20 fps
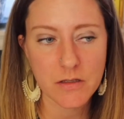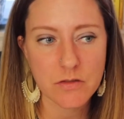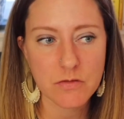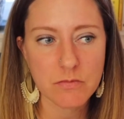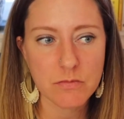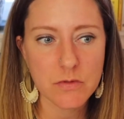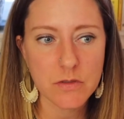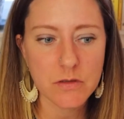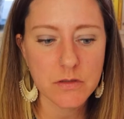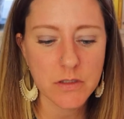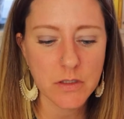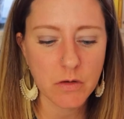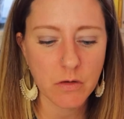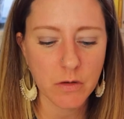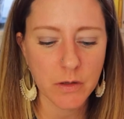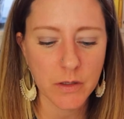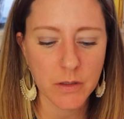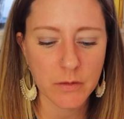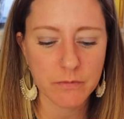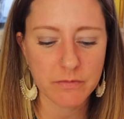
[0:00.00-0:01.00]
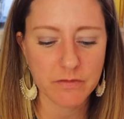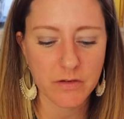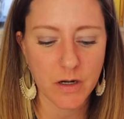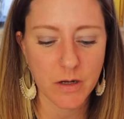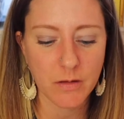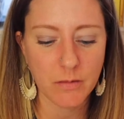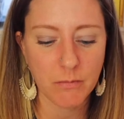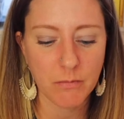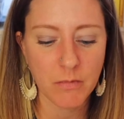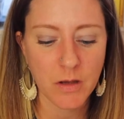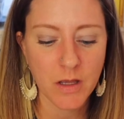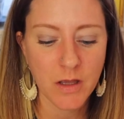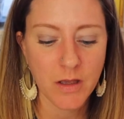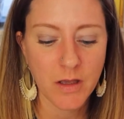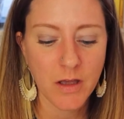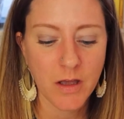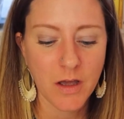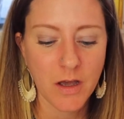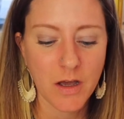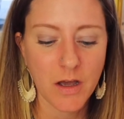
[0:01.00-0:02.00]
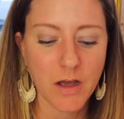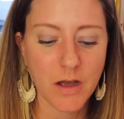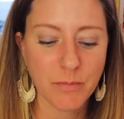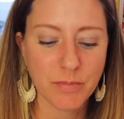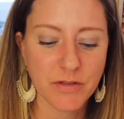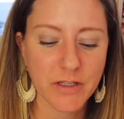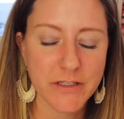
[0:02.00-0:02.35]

It's really going from a